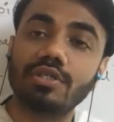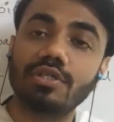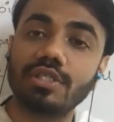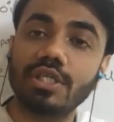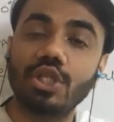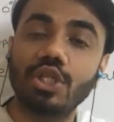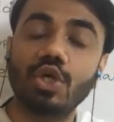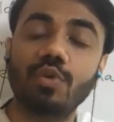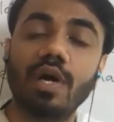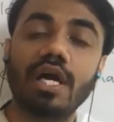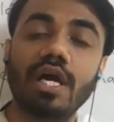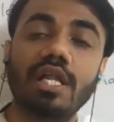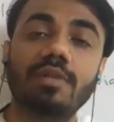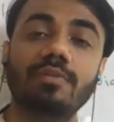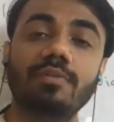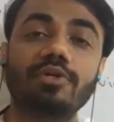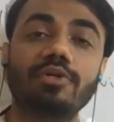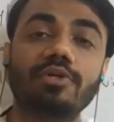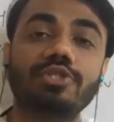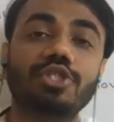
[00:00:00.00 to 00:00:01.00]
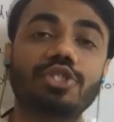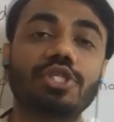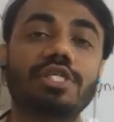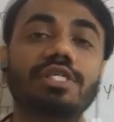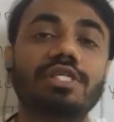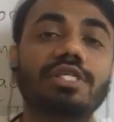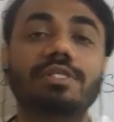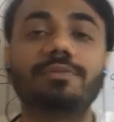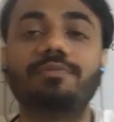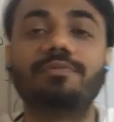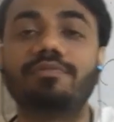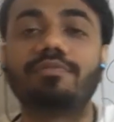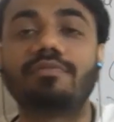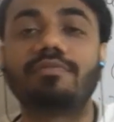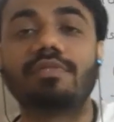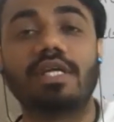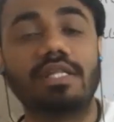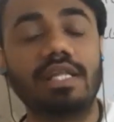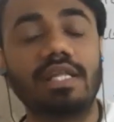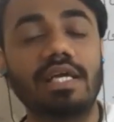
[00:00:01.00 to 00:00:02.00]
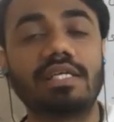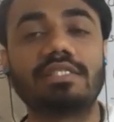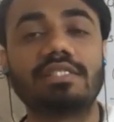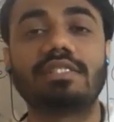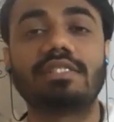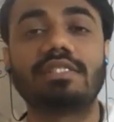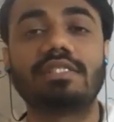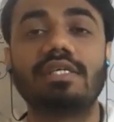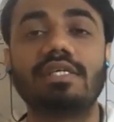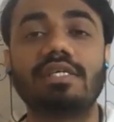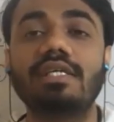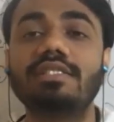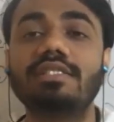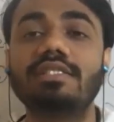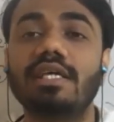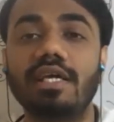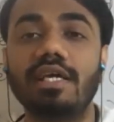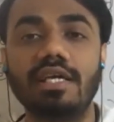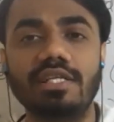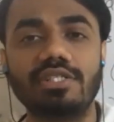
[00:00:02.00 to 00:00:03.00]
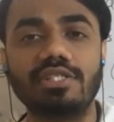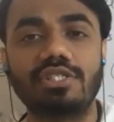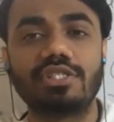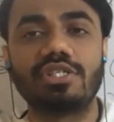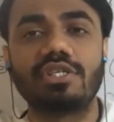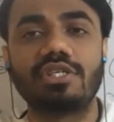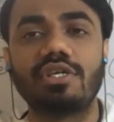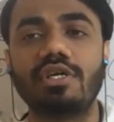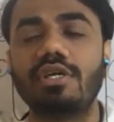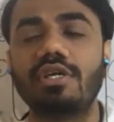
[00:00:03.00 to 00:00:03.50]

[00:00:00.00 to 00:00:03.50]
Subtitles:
synovial bone joint. The next is hinge.